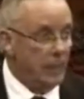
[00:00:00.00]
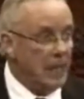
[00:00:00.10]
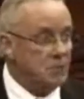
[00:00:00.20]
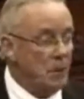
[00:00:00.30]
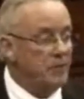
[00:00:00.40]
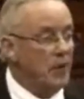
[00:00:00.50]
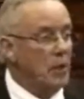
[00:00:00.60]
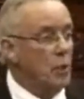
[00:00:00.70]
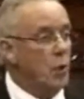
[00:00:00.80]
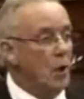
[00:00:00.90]
That's my
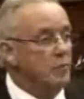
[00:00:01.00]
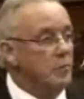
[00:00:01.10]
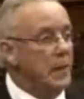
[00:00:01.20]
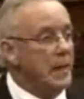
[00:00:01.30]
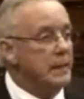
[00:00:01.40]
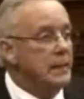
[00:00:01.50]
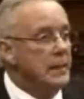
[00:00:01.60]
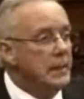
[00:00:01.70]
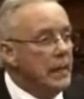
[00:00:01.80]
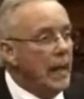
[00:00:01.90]
final quote from that
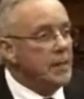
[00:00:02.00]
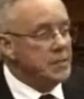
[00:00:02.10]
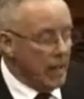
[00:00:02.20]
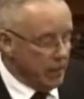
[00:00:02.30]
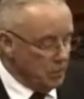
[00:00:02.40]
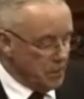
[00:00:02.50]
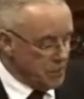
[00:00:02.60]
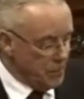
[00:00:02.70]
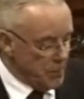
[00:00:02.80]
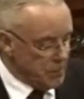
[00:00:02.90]
Age article,
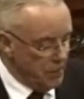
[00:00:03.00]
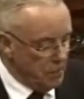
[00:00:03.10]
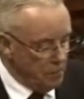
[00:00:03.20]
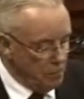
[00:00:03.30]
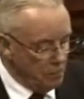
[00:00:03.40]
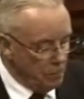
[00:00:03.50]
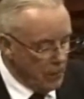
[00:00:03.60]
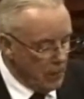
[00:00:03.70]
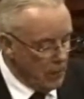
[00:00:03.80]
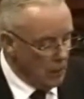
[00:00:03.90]
Mr. President.
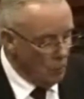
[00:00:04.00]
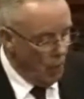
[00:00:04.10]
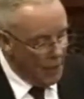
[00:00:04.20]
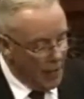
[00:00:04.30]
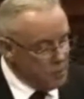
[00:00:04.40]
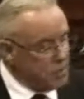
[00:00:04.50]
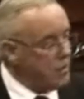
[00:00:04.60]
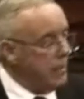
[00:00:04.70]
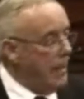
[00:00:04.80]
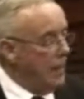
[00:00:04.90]
Well, I don't
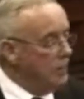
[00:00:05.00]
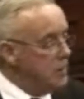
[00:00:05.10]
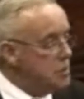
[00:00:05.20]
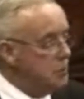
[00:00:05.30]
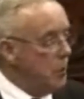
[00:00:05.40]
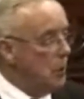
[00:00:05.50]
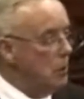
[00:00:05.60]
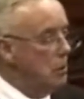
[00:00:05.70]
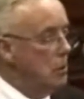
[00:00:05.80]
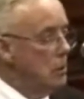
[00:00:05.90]
see how this
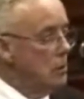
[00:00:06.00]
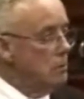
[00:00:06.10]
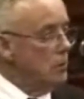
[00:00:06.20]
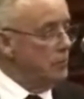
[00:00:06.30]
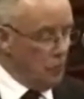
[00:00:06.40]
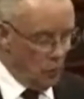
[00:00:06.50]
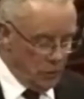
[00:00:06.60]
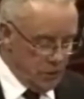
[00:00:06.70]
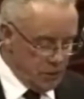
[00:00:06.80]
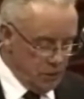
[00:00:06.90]
bill
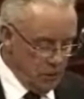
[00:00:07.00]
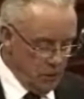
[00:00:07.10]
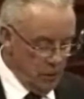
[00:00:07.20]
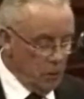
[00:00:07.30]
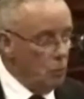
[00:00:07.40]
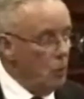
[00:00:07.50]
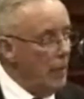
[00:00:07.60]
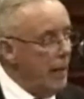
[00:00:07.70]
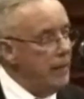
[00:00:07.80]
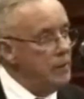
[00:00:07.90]
before us
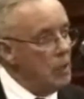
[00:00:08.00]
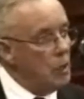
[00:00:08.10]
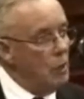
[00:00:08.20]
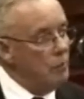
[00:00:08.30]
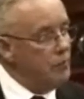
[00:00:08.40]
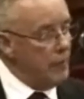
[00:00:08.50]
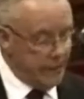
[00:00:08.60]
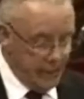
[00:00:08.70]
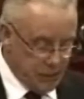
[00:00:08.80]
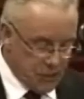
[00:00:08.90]
will end the
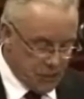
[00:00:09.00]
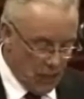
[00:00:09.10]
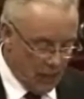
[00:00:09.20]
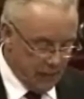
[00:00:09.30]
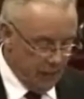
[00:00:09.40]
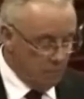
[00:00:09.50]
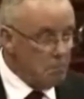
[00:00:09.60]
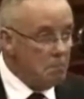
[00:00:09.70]
conflict in society.